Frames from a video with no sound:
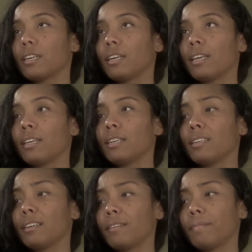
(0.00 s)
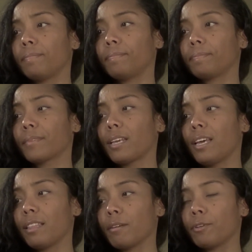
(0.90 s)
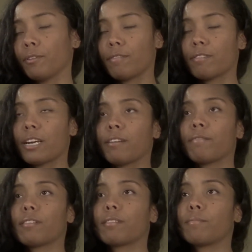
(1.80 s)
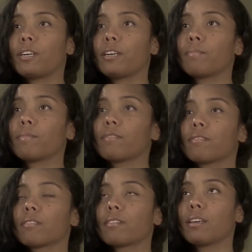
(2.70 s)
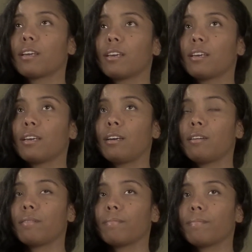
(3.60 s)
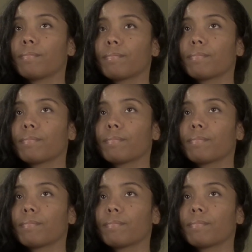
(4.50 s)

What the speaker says: and I think we lose sight of it sometimes. And